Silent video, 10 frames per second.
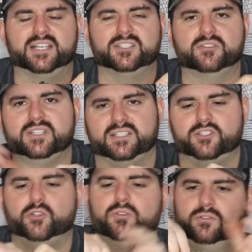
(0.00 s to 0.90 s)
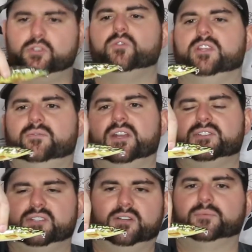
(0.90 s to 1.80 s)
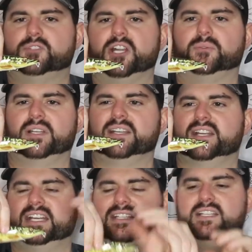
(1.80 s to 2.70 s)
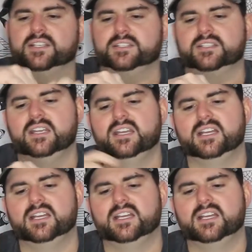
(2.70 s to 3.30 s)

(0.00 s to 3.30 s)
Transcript: Because usually it's toothy fish that are generally going to hit this,